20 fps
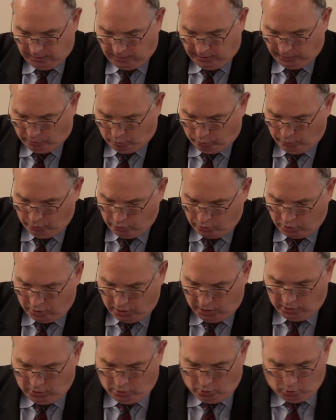I quote,
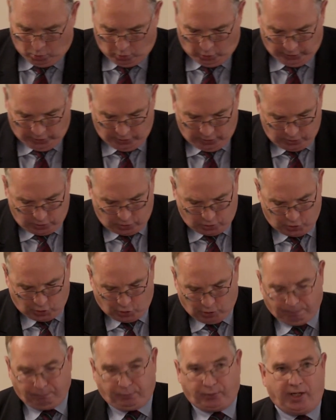"In order to
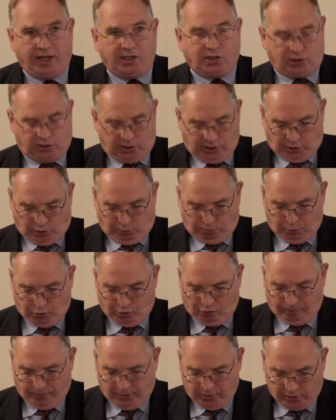suppress this
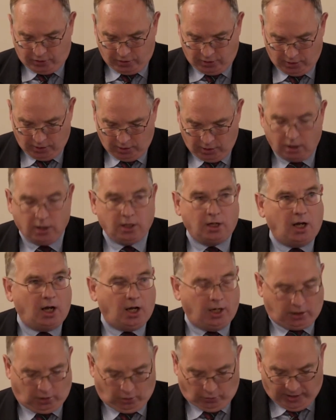movement,
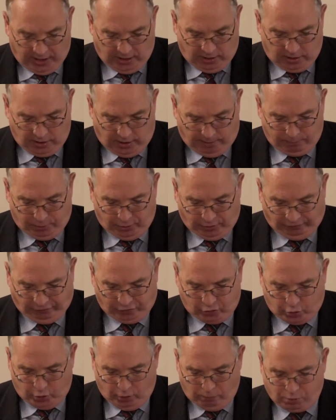a great number
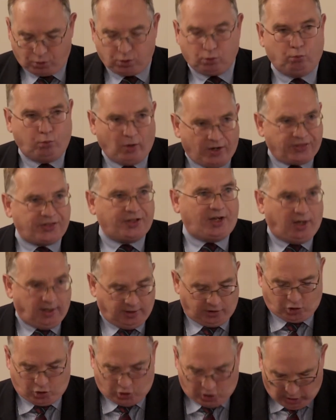of troops with
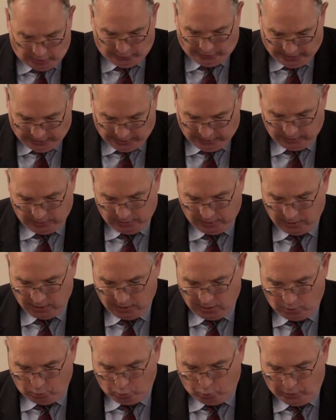artillery
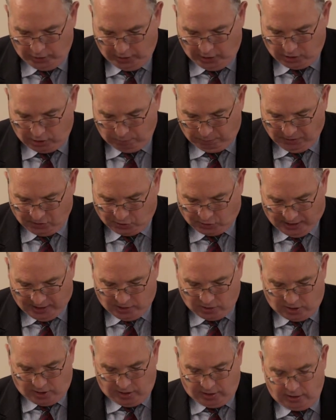will need to be
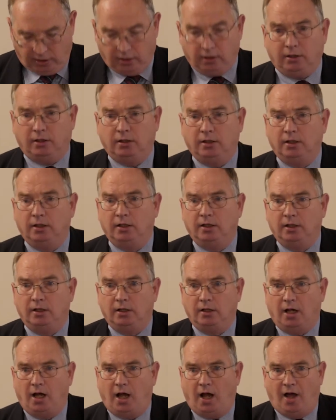sent here,
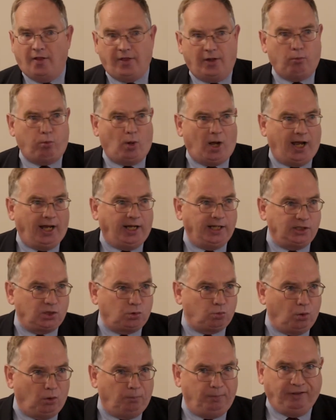
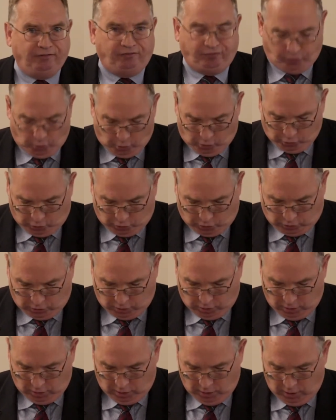otherwise we'll be
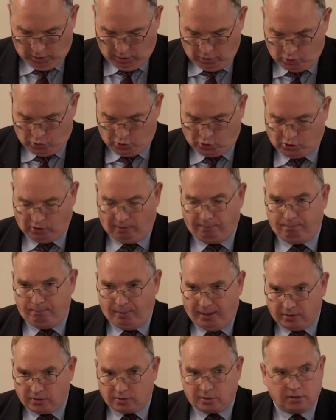forced to
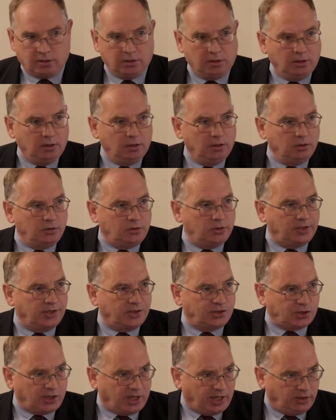submit to
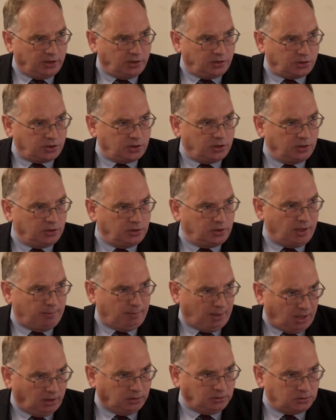the sailors'
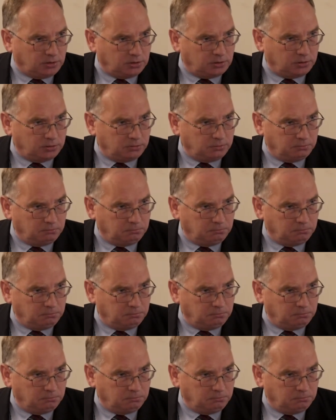demands."